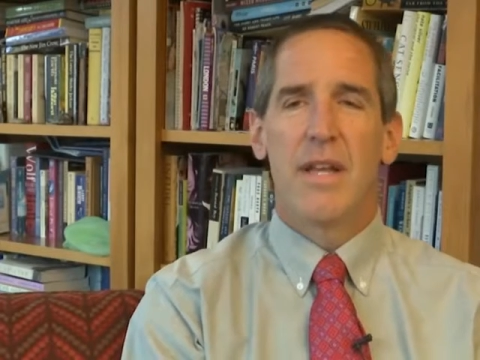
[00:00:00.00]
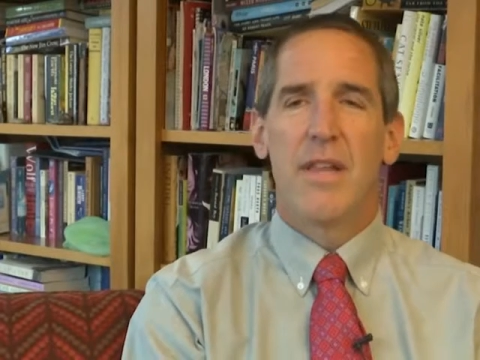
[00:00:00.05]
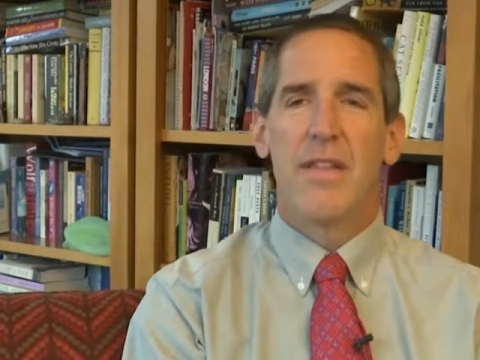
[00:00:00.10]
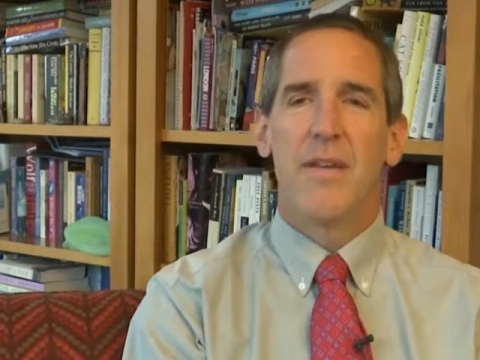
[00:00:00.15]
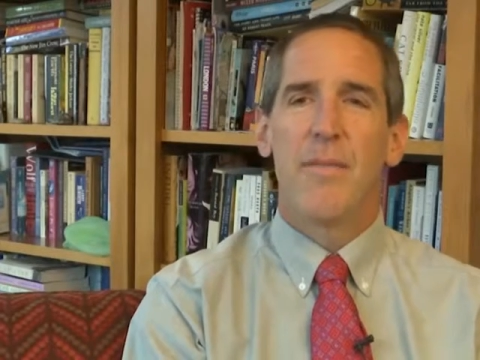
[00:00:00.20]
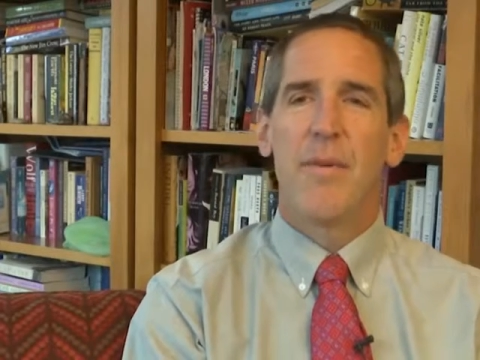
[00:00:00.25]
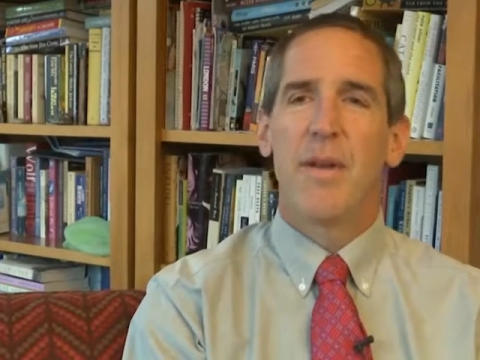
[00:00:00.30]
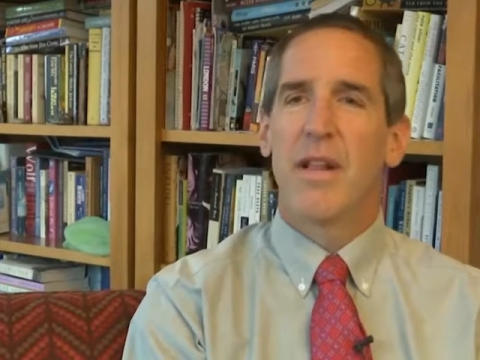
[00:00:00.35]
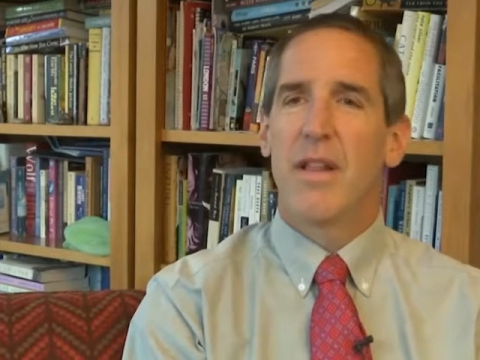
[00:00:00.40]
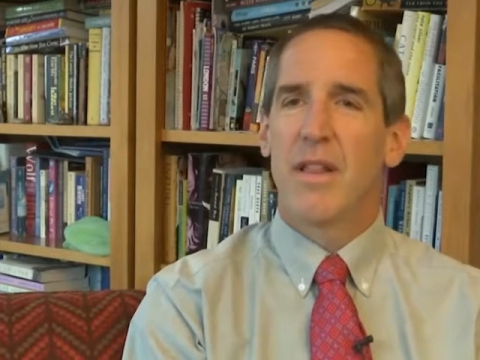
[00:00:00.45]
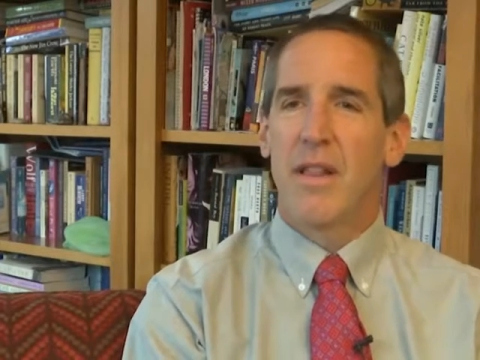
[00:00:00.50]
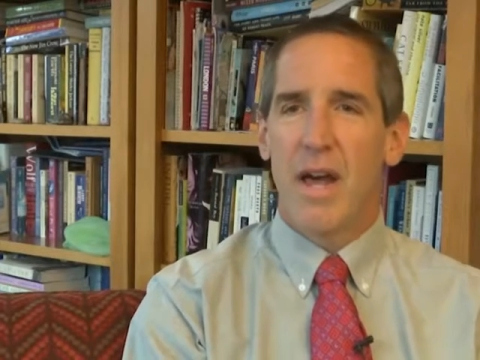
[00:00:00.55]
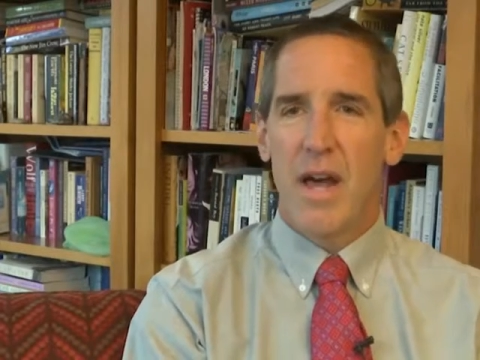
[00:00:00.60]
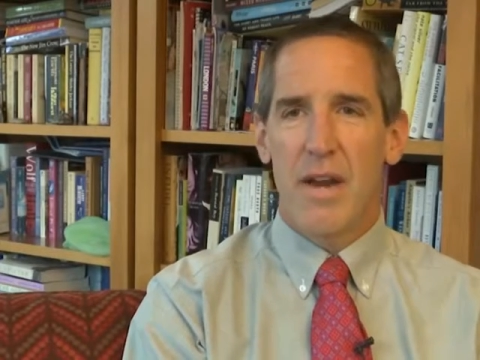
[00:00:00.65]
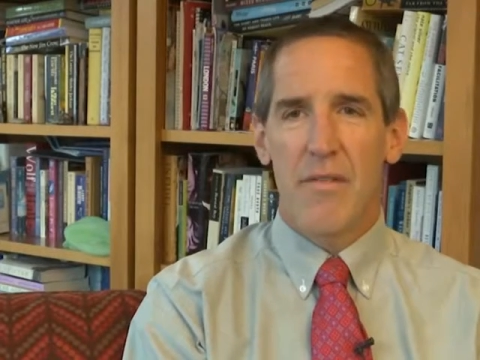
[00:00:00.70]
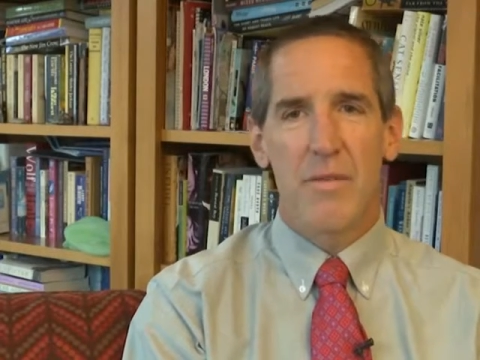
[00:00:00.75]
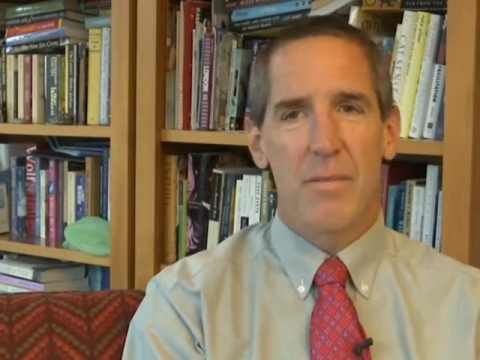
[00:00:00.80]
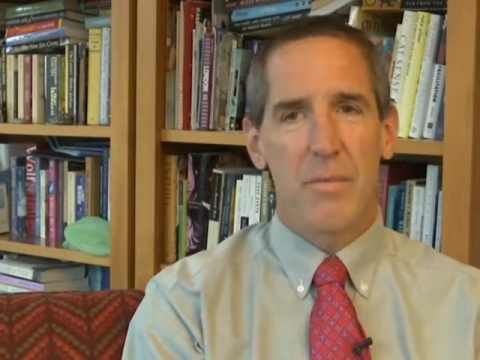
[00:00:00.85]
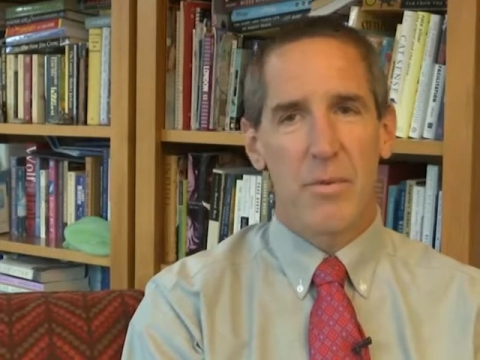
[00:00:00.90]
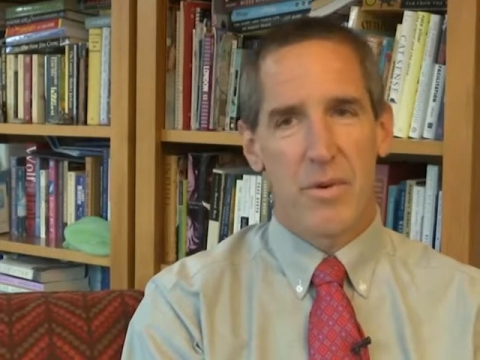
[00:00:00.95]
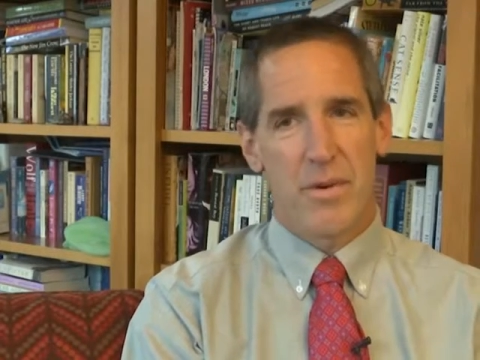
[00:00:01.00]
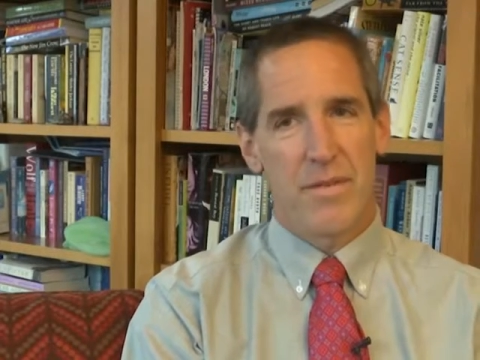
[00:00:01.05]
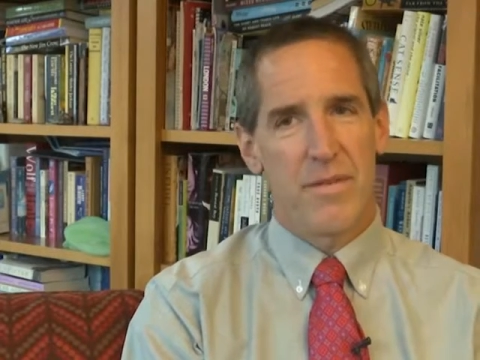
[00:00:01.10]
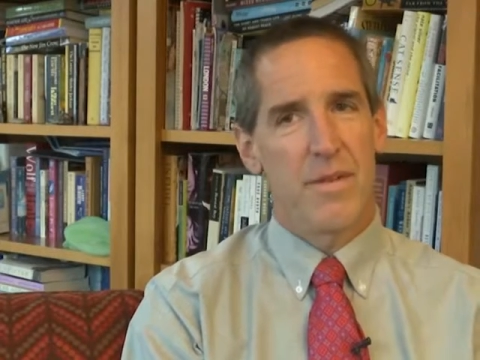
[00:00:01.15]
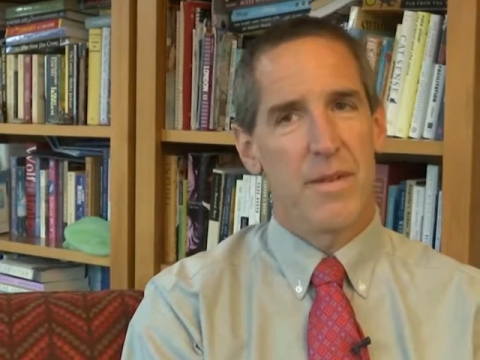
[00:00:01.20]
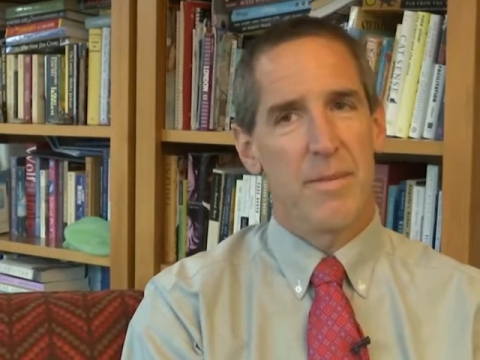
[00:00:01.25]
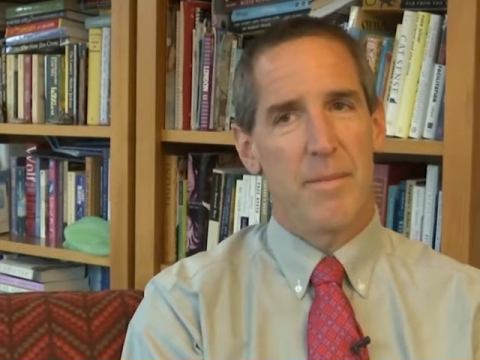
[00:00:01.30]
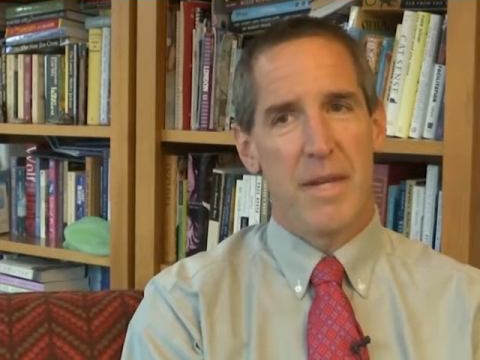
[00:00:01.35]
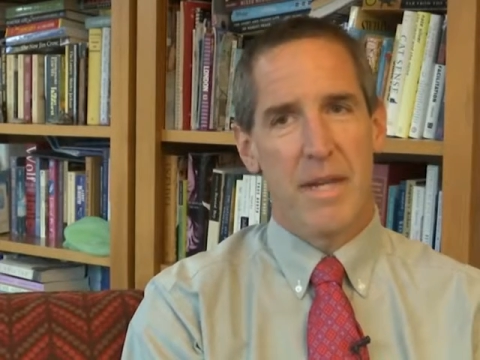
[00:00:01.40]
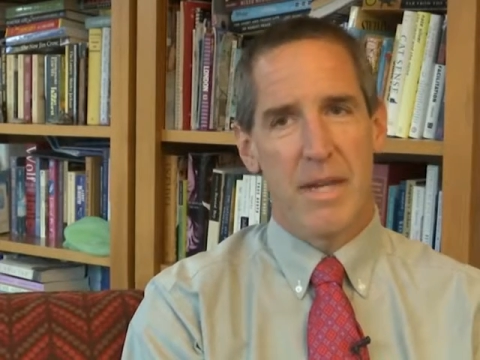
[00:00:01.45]
There have been a lot of
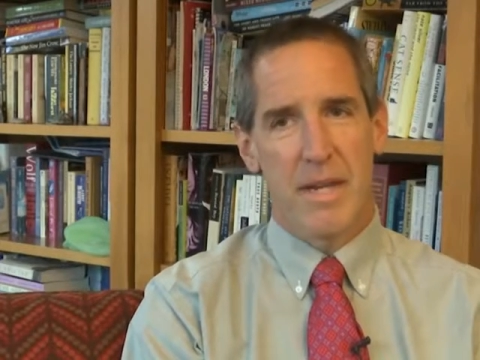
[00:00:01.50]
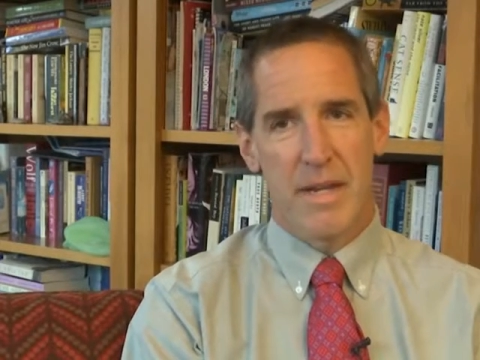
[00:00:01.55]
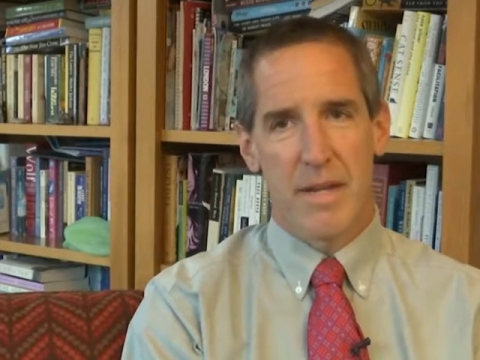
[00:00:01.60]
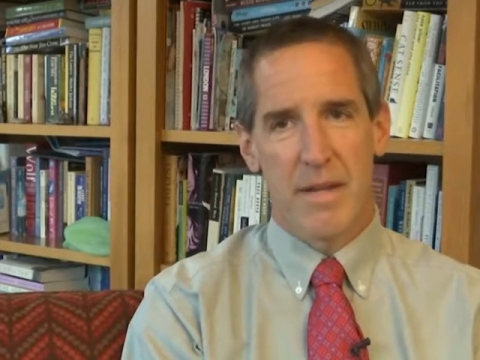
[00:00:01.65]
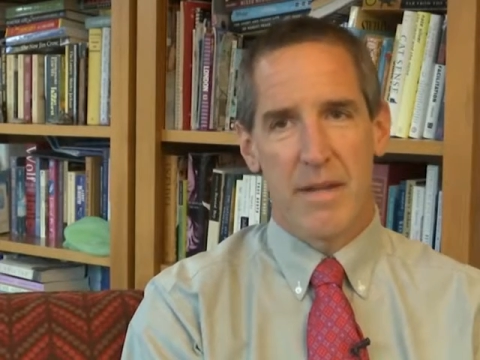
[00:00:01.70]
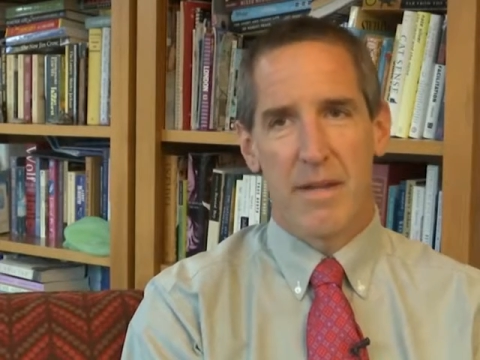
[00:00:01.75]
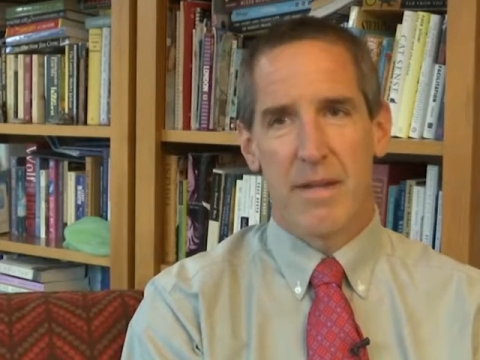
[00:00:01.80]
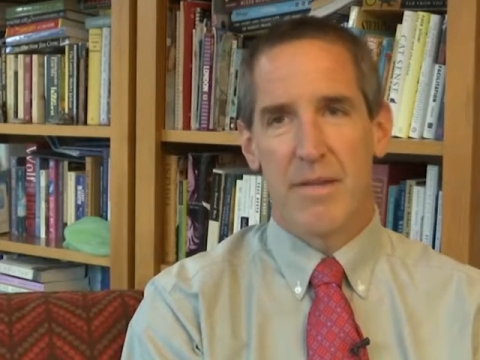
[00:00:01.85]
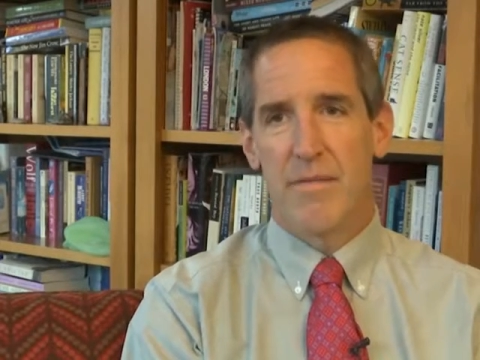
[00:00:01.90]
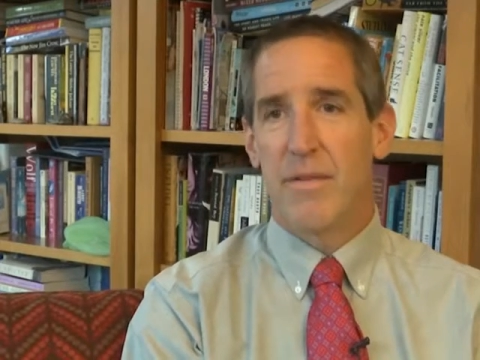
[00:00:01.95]
reports in the media